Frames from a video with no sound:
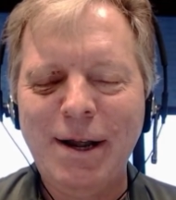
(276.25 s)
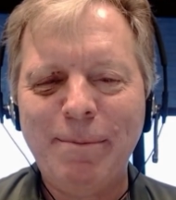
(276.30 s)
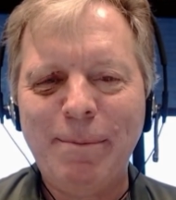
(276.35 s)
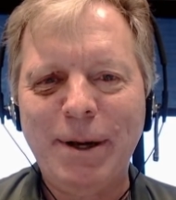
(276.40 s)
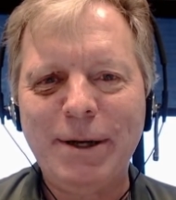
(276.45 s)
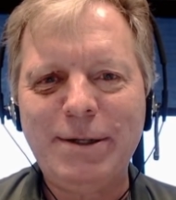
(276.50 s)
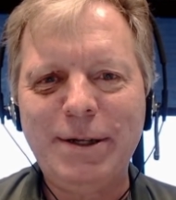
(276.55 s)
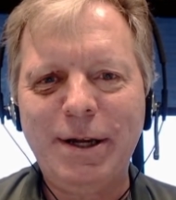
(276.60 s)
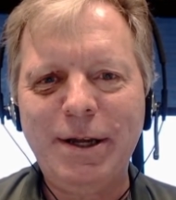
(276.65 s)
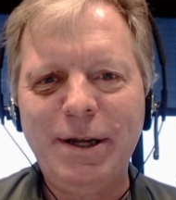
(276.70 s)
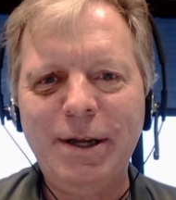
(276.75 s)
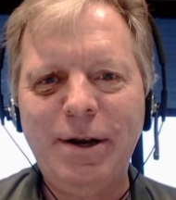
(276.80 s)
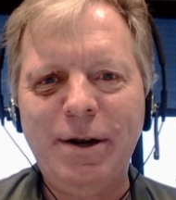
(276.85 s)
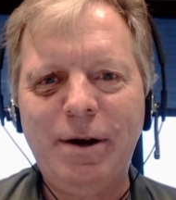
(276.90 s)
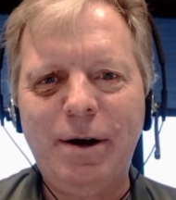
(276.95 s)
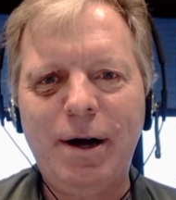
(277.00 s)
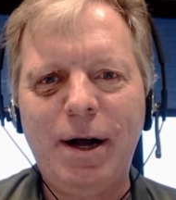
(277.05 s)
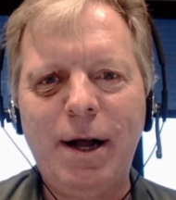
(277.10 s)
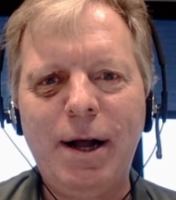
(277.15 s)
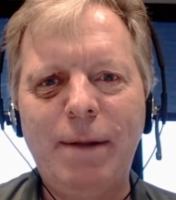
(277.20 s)
But, uh, you
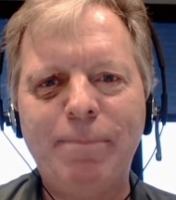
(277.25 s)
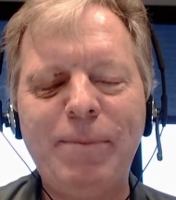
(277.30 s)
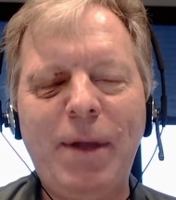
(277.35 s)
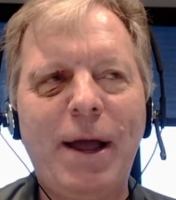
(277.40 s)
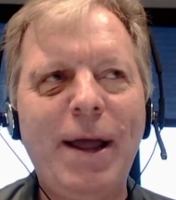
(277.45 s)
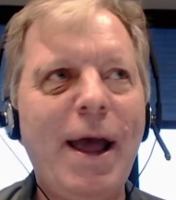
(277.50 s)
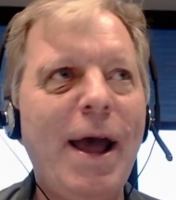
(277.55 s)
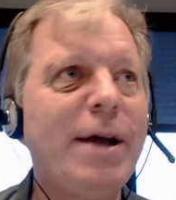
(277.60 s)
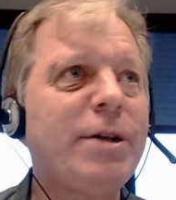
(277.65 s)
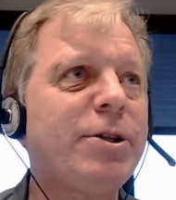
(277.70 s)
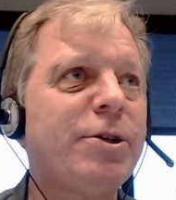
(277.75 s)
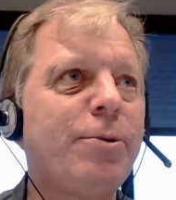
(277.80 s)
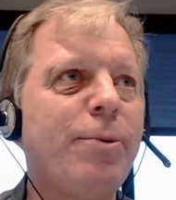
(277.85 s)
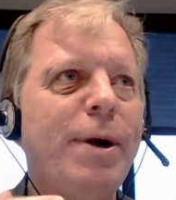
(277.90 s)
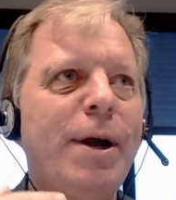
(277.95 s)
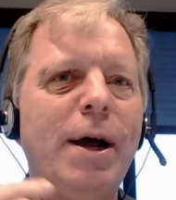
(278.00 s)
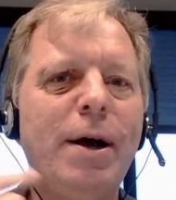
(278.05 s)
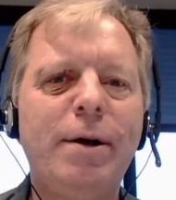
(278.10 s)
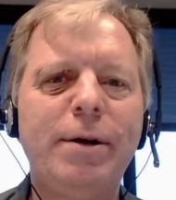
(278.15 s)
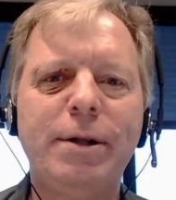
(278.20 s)
know, uh, I asked
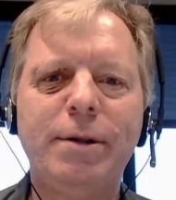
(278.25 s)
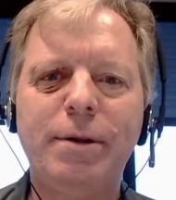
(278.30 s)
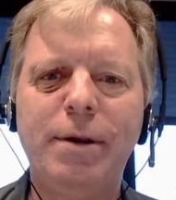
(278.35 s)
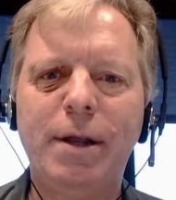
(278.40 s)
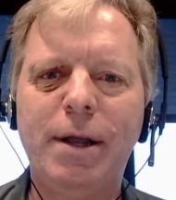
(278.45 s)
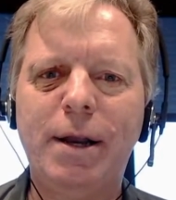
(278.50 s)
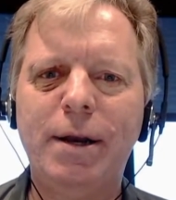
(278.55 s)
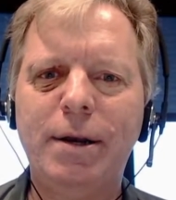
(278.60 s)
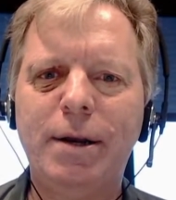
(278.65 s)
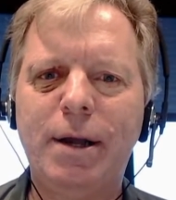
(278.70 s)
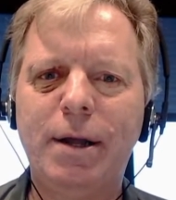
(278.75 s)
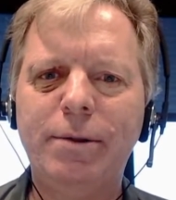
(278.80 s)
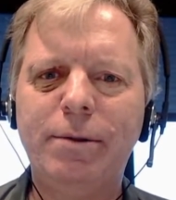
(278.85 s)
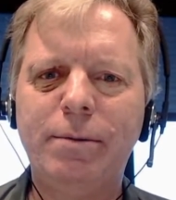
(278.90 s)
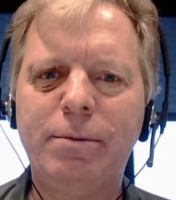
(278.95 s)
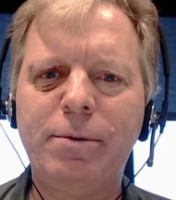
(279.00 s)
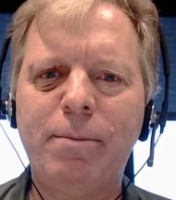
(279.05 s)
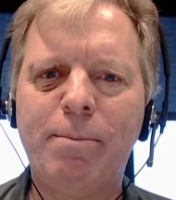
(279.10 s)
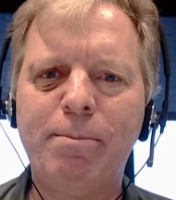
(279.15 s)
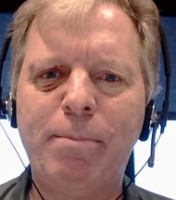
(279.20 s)
around, and, and uh,
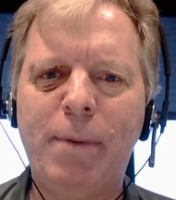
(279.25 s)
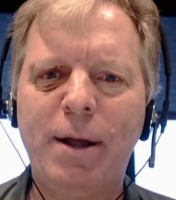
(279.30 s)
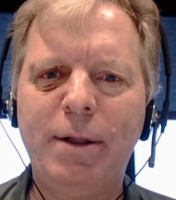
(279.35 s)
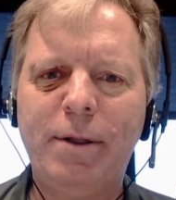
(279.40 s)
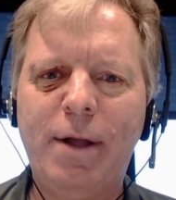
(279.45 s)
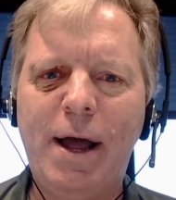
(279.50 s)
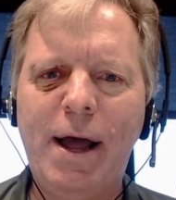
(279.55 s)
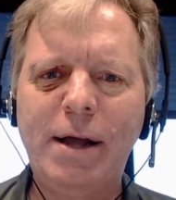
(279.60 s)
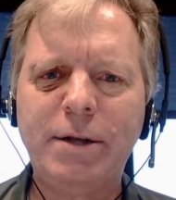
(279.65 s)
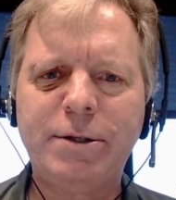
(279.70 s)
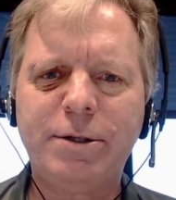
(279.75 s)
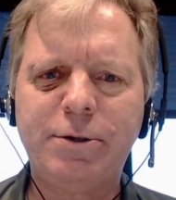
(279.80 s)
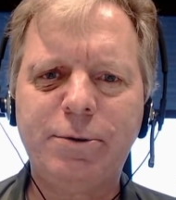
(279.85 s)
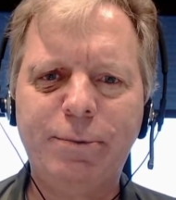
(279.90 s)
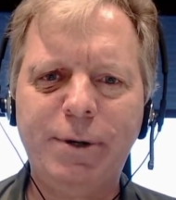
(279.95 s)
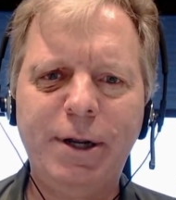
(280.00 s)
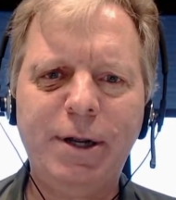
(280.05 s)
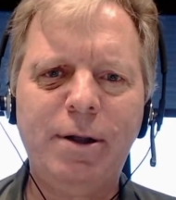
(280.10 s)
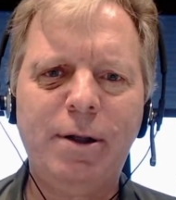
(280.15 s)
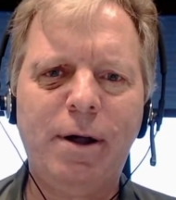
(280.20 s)
the, my last
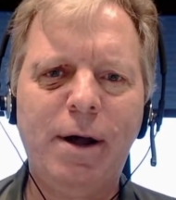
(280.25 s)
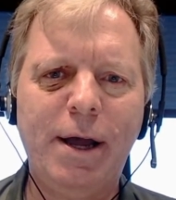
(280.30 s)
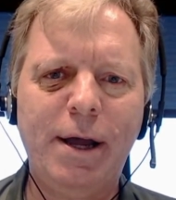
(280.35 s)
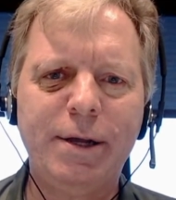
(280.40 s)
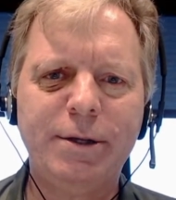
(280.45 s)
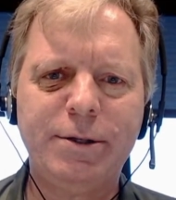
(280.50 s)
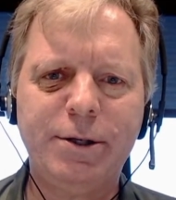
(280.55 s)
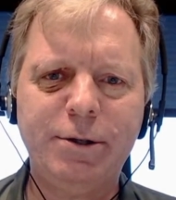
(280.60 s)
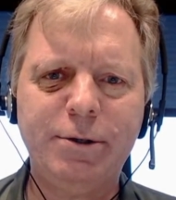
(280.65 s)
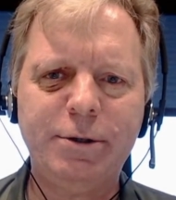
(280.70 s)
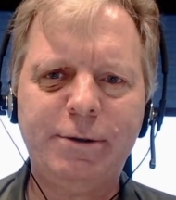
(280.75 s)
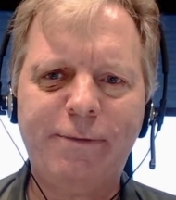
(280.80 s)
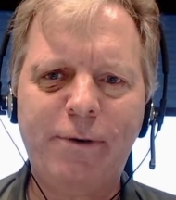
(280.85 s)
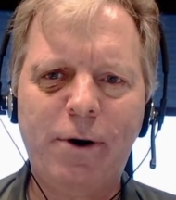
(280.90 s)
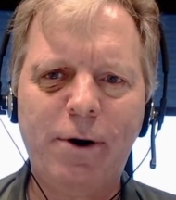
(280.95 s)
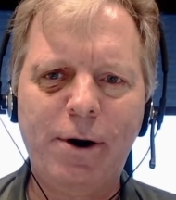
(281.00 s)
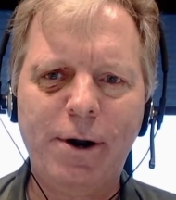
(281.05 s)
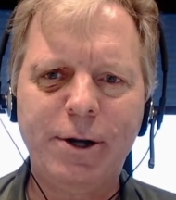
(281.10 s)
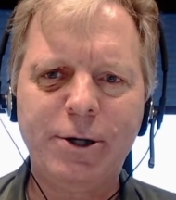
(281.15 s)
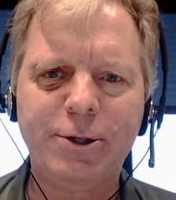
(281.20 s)
three clients used
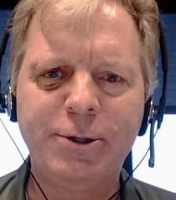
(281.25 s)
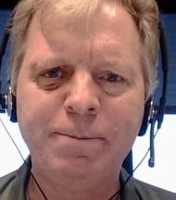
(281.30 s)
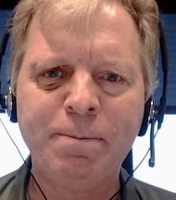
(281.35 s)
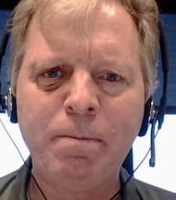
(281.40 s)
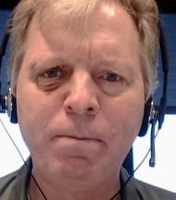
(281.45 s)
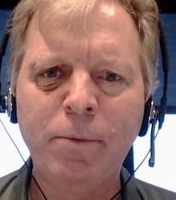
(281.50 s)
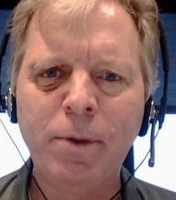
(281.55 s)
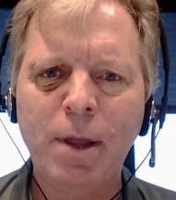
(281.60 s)
Varnish.